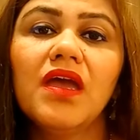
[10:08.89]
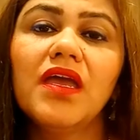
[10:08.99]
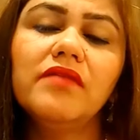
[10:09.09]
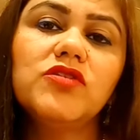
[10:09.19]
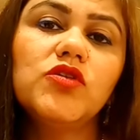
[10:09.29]

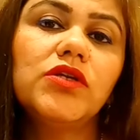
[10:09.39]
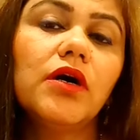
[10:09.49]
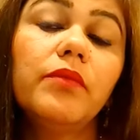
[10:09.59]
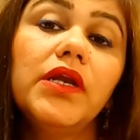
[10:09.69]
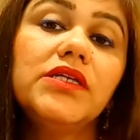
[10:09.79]
gives you
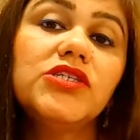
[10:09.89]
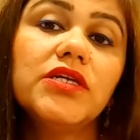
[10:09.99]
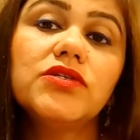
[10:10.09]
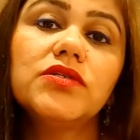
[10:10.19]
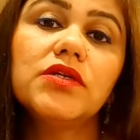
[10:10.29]
turbulent
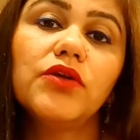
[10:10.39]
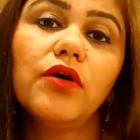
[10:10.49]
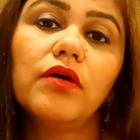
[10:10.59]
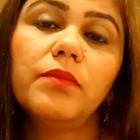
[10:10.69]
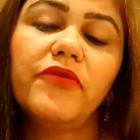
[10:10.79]
changes in
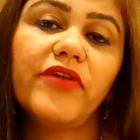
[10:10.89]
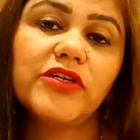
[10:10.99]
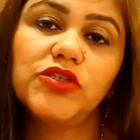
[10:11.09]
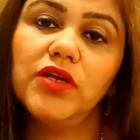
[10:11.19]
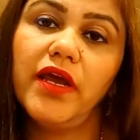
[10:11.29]
your
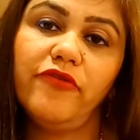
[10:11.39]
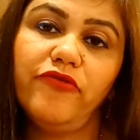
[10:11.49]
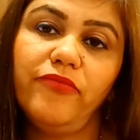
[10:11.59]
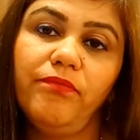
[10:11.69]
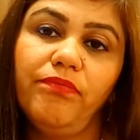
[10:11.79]
professional life.